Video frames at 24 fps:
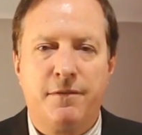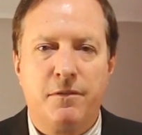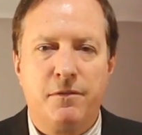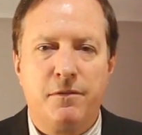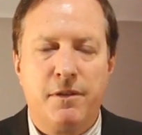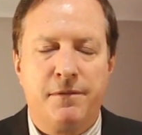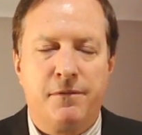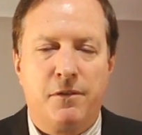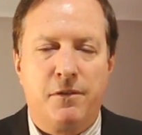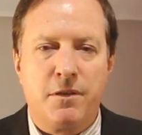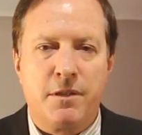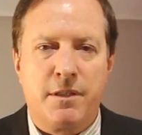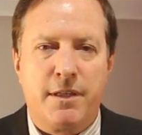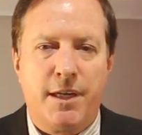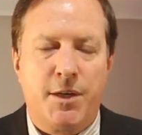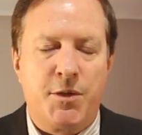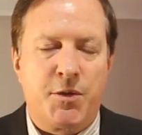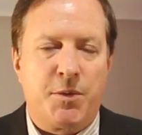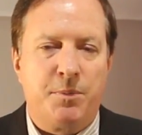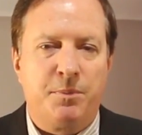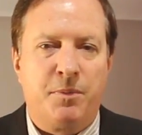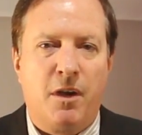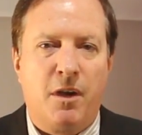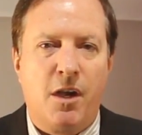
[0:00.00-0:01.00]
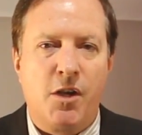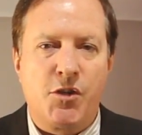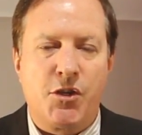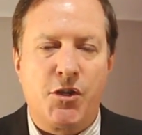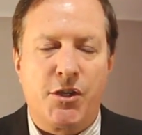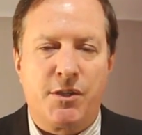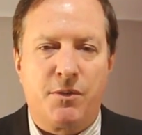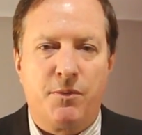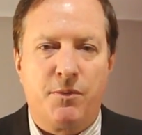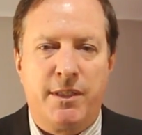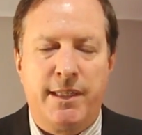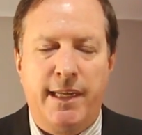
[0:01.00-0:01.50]
for reforestation
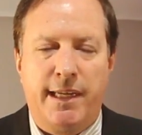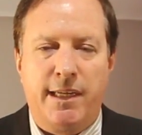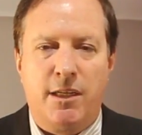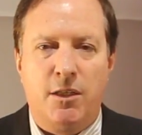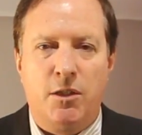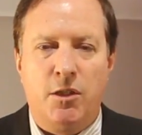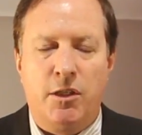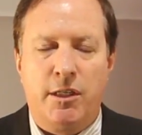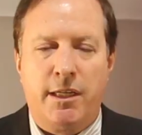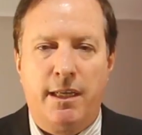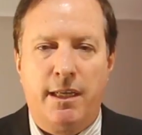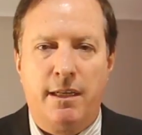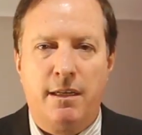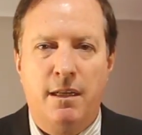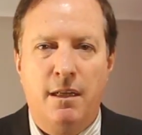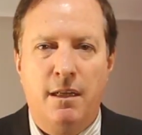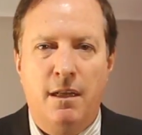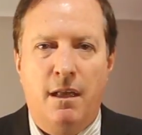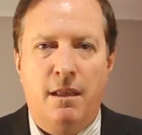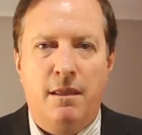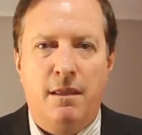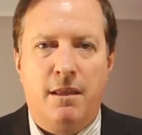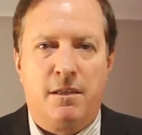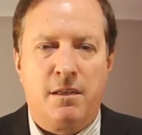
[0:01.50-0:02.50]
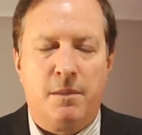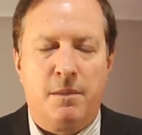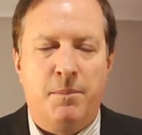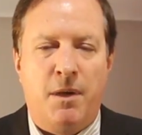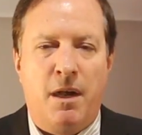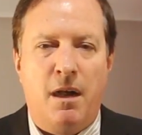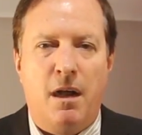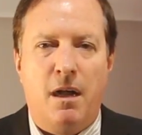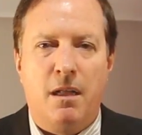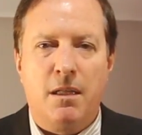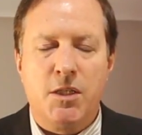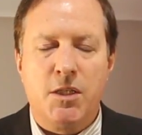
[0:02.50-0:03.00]
projects. We take a look at the
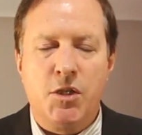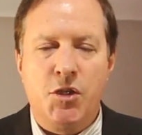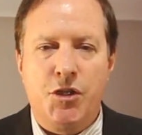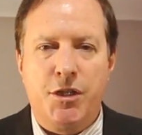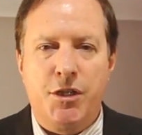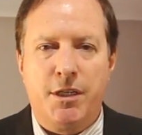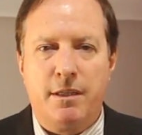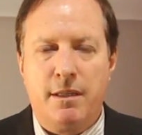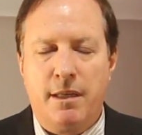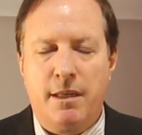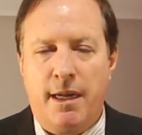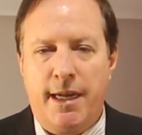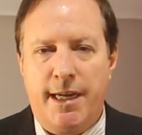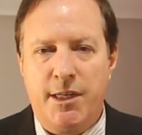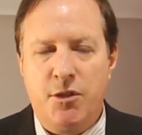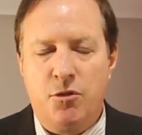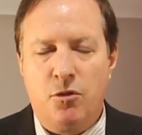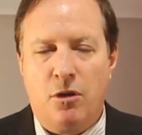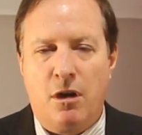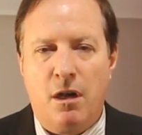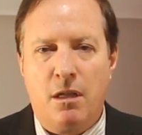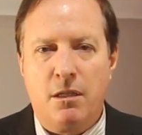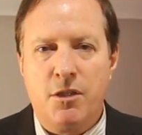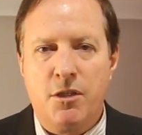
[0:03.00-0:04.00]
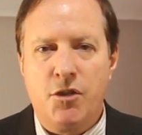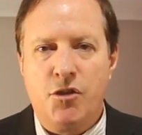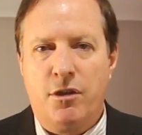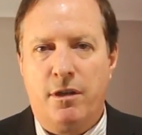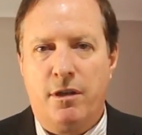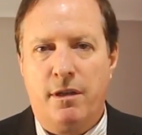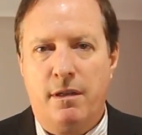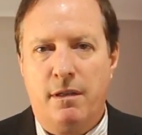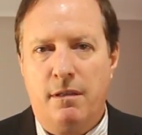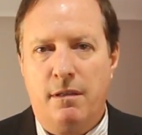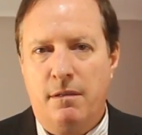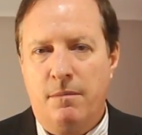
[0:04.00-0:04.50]
topology, the
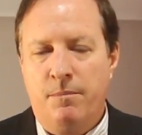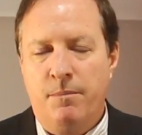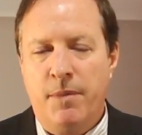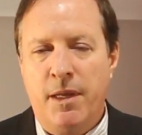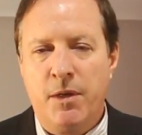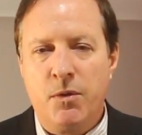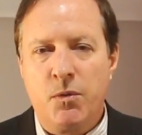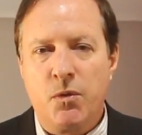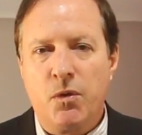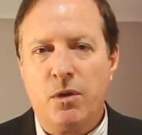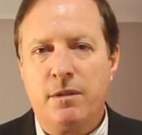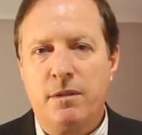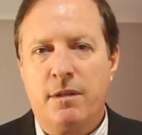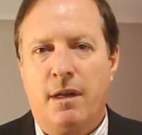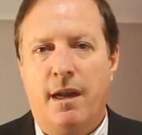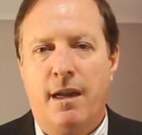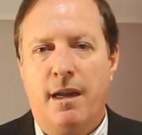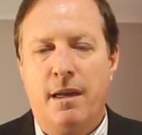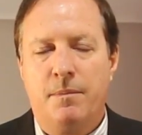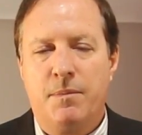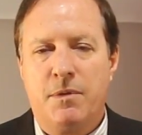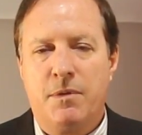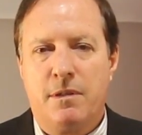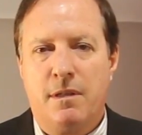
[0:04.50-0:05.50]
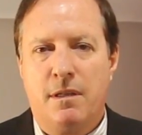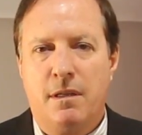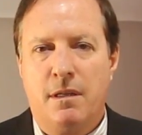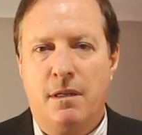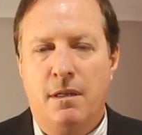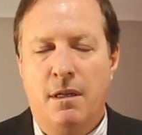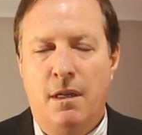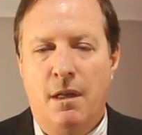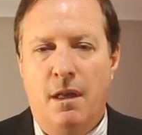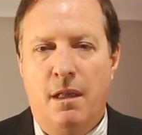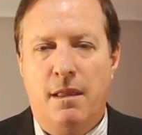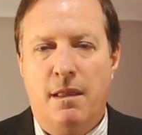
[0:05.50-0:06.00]
hydrology, the mineral types,
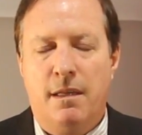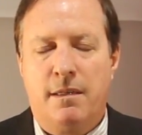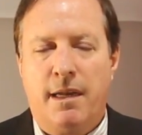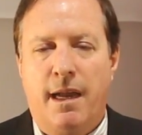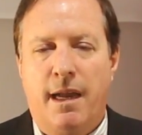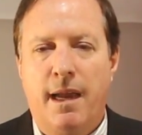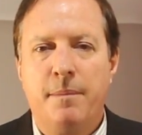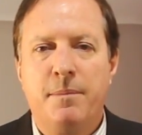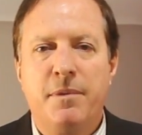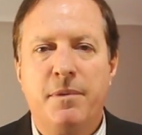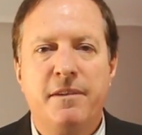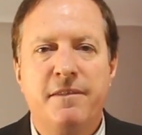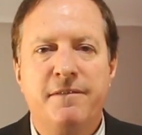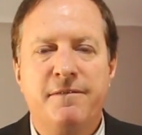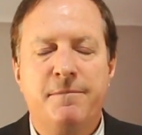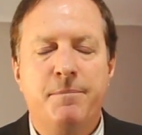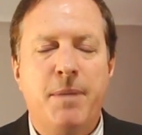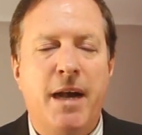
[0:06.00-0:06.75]
the, the type of